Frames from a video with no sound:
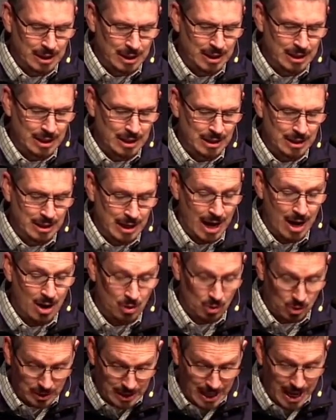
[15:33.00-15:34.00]
Then,
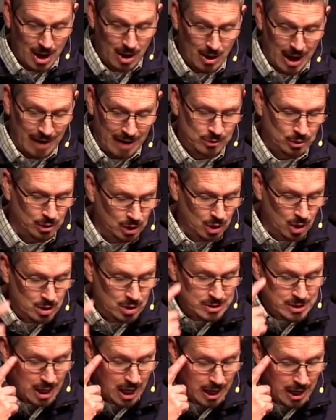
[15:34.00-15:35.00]
now, or now, after a
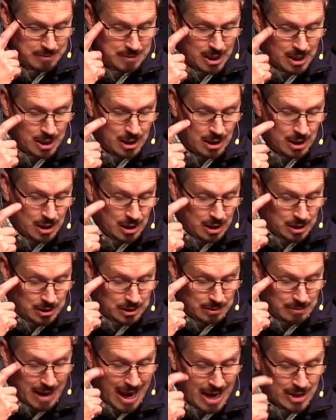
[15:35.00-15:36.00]
long time,
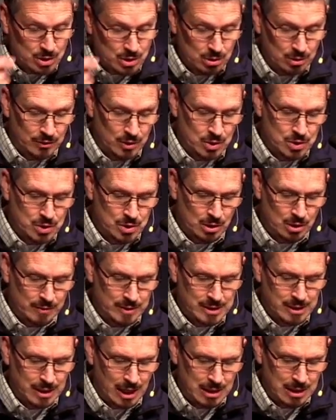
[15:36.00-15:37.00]
the master of those
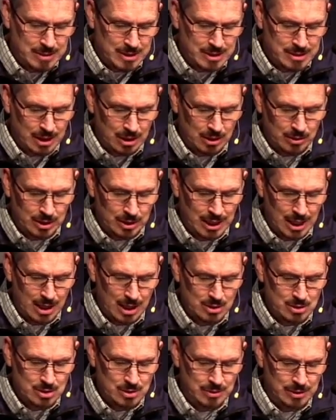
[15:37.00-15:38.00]
servants came and settled
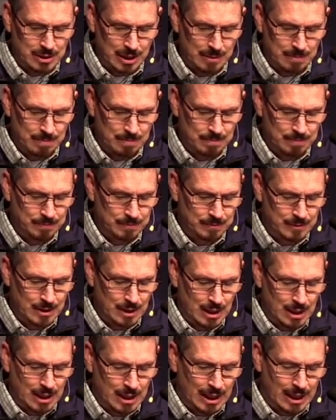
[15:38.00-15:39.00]
accounts with them.
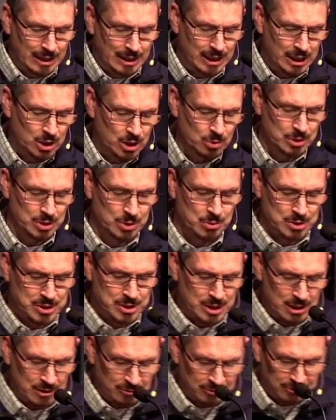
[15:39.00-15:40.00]
And he who had
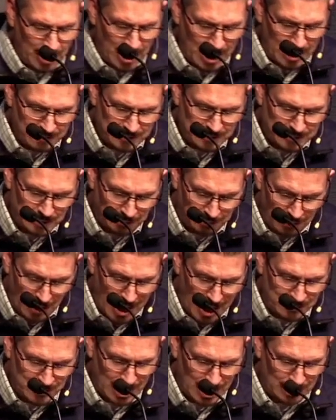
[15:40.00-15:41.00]
received five, the
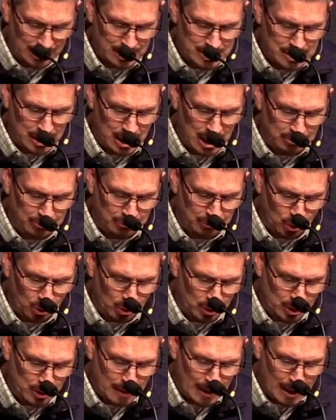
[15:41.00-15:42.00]
five talents came
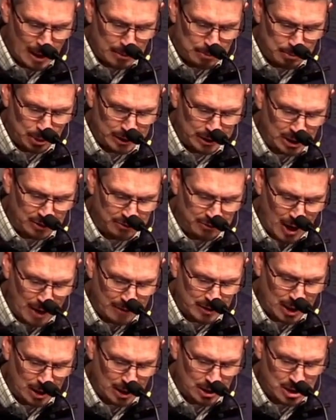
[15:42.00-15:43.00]
forward, bringing
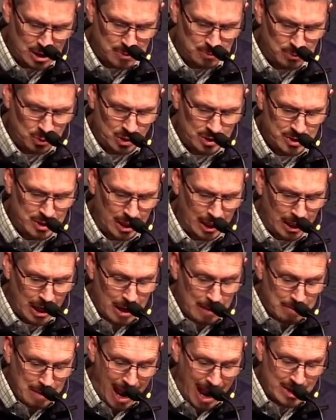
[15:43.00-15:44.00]
five talents more,
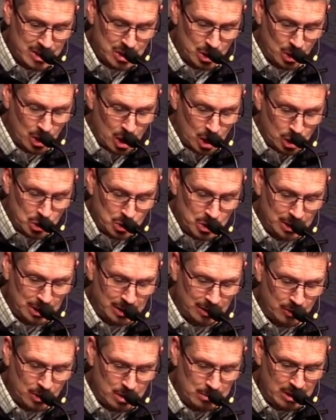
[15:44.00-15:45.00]
saying, Master, you
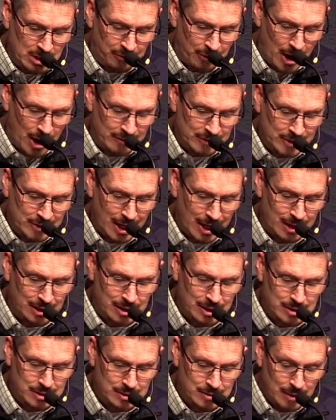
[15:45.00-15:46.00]
delivered to me five
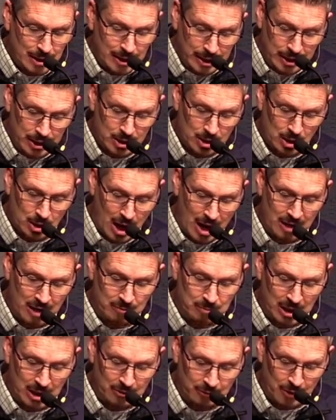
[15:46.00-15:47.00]
talents. Here,
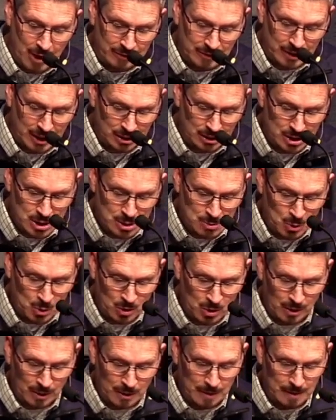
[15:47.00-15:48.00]
I have made five talents
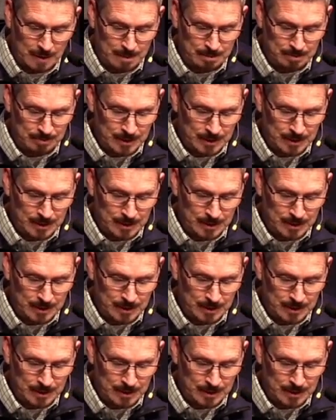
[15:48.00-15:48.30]
more.